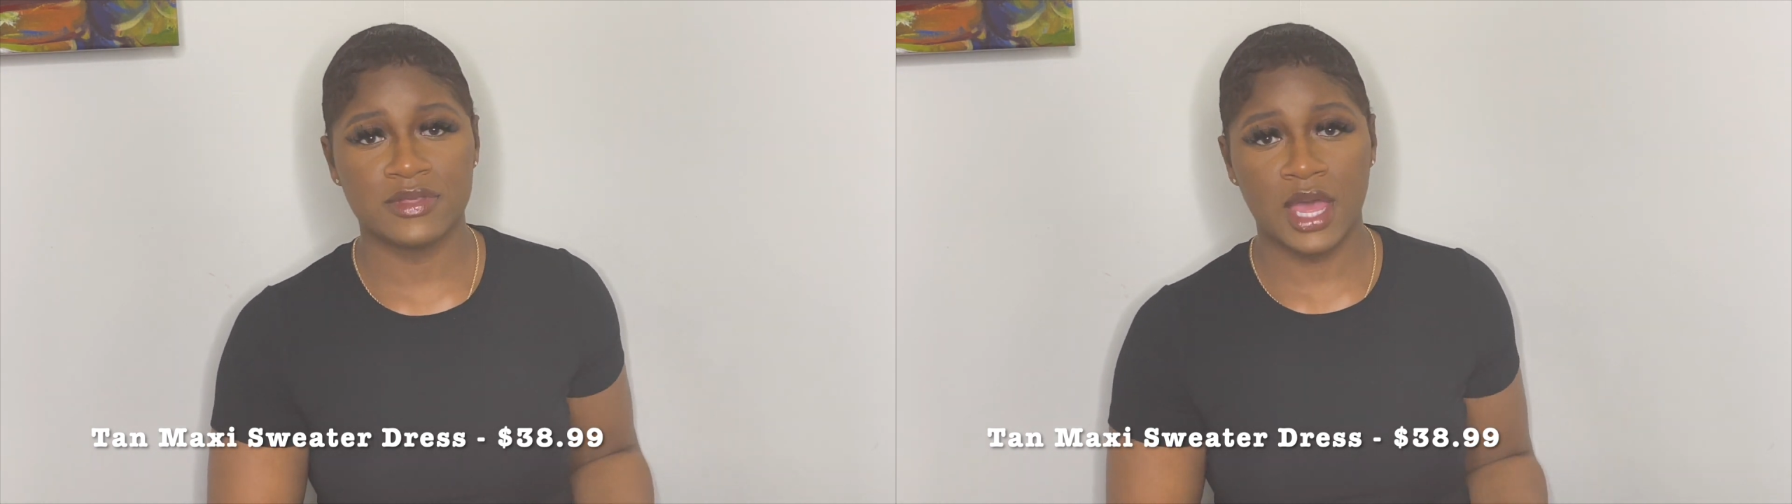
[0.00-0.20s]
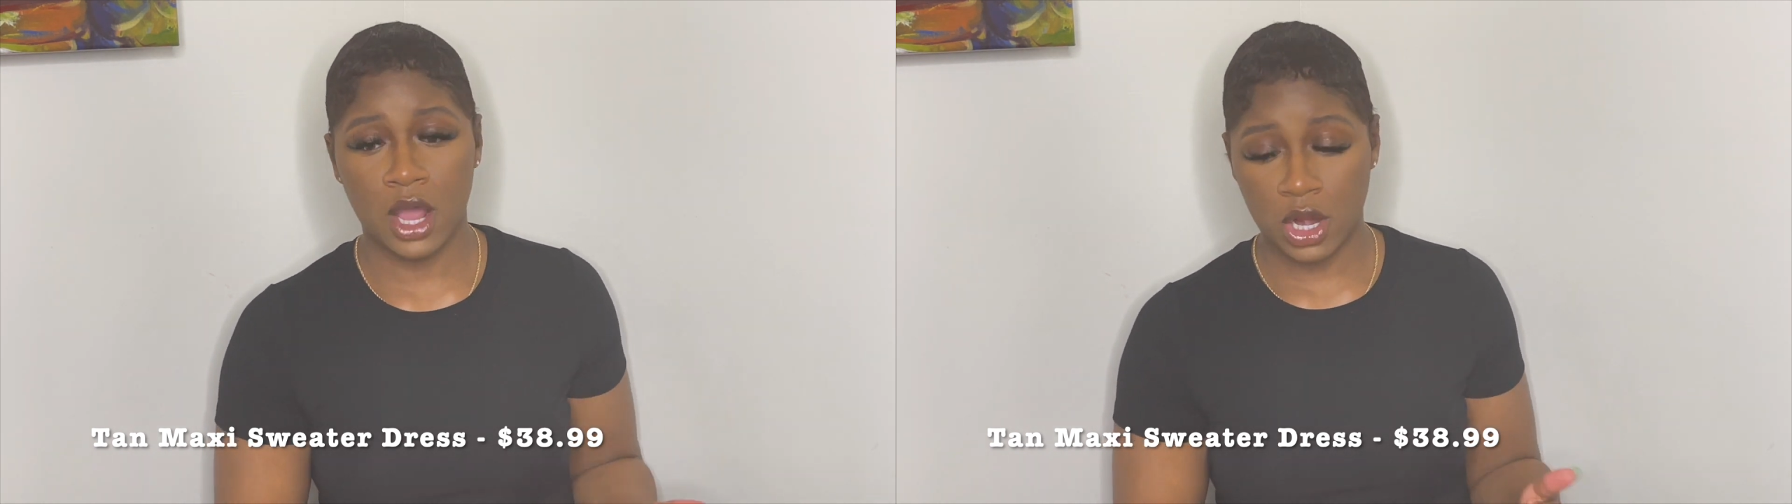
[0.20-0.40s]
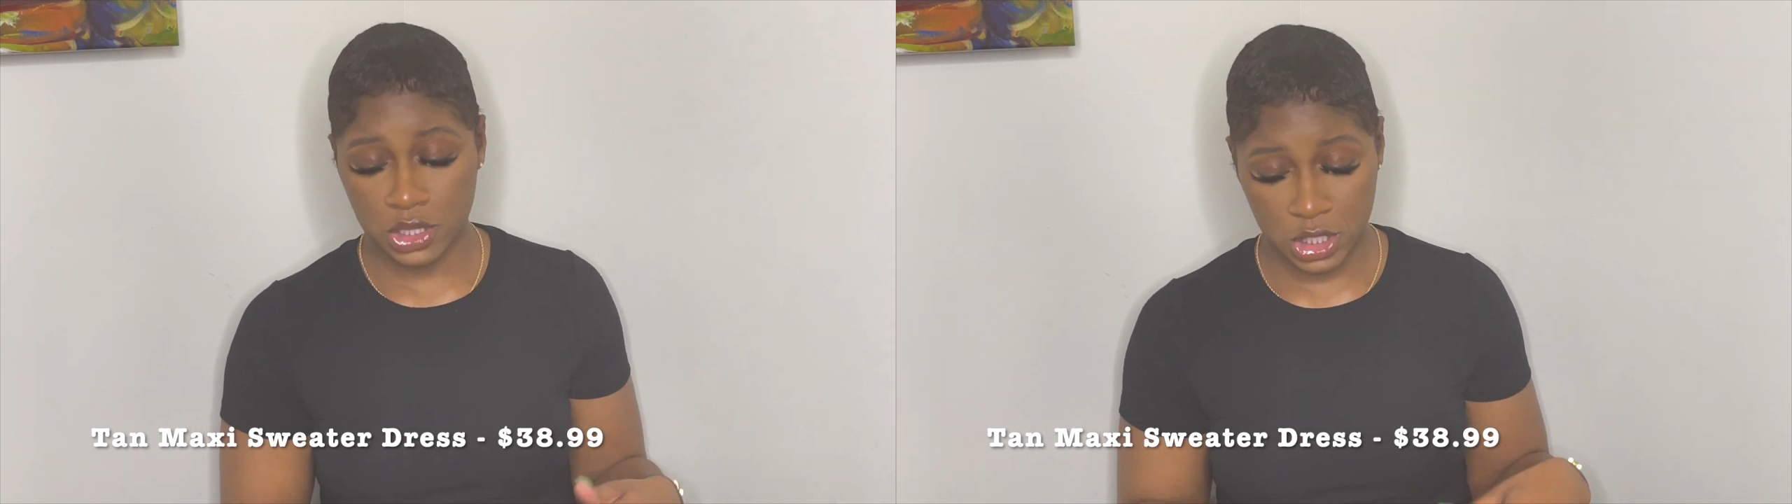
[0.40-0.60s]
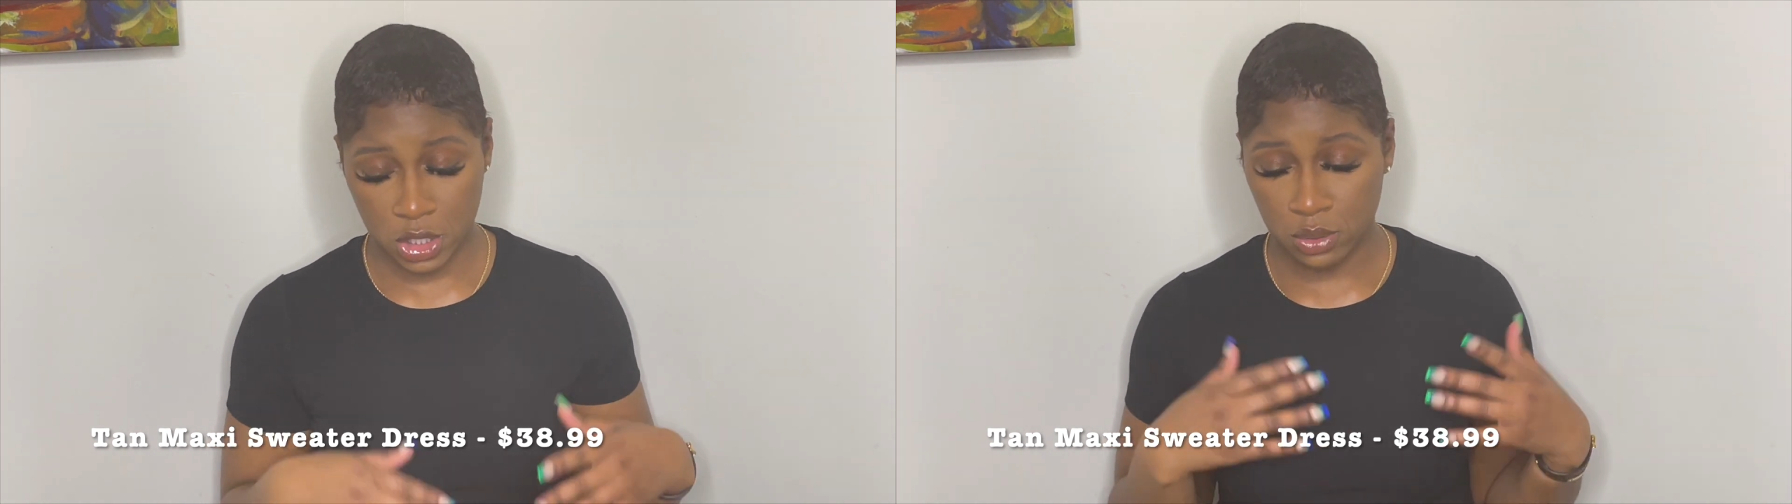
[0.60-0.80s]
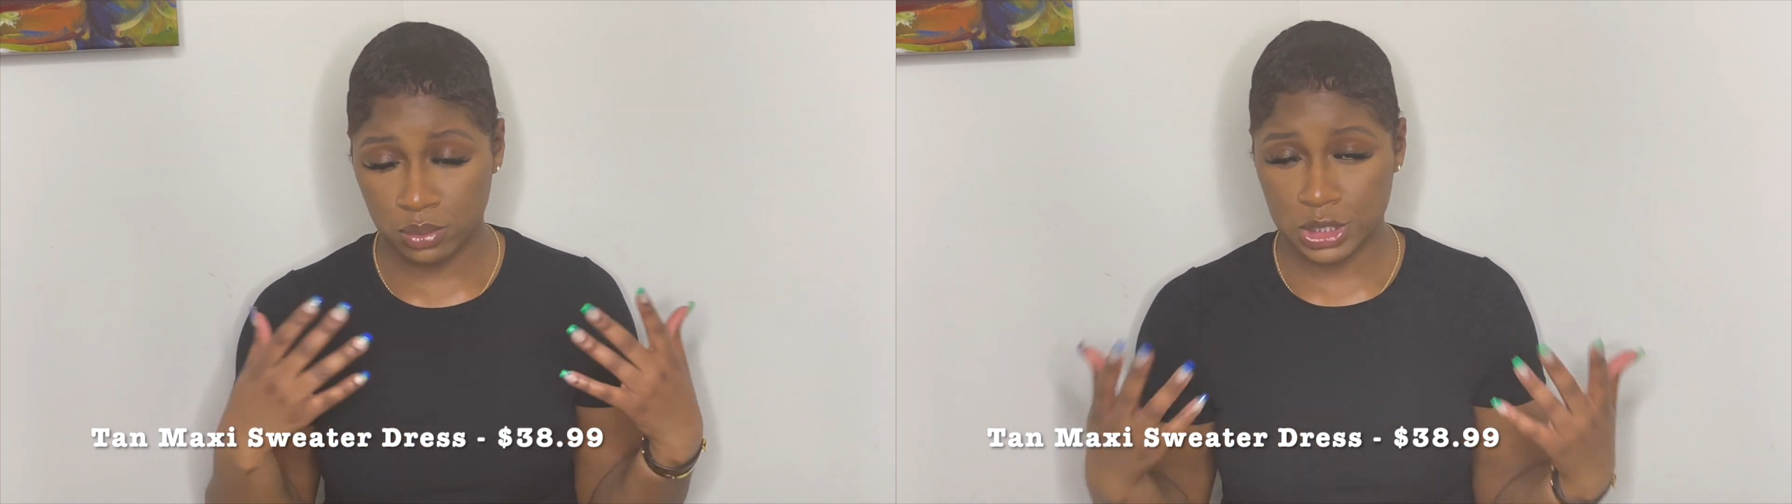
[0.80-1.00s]
they are the
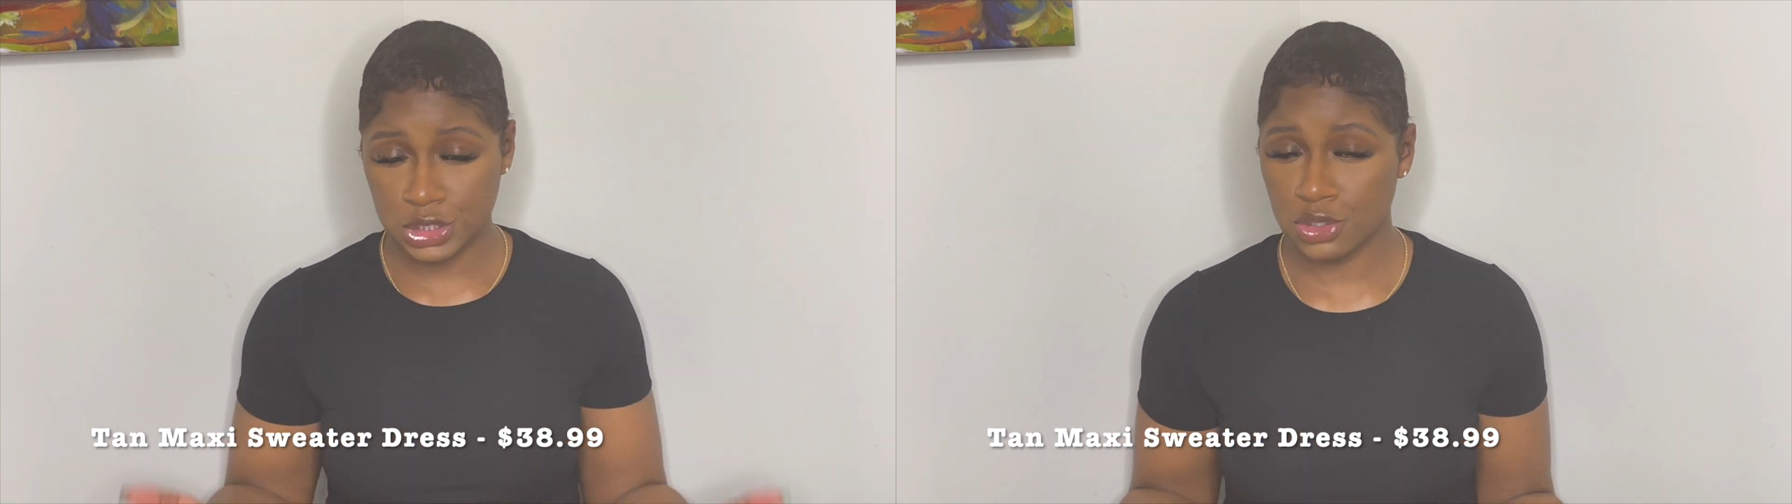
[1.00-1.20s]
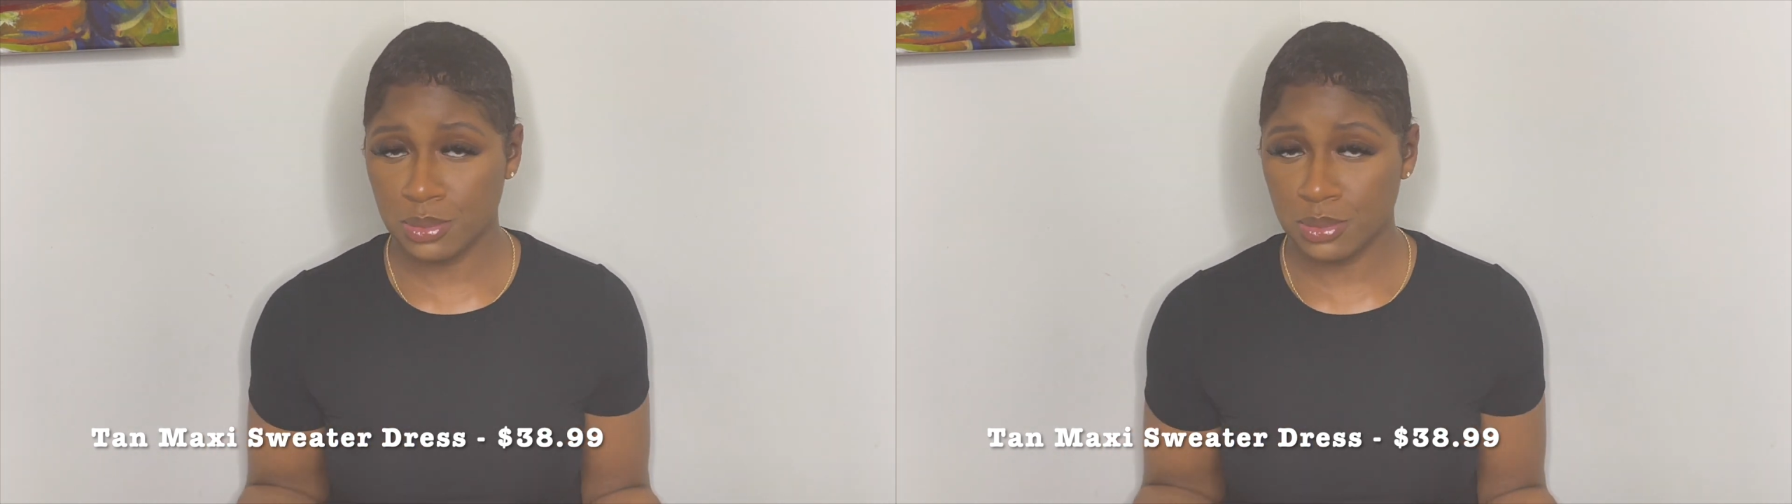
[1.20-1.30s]
original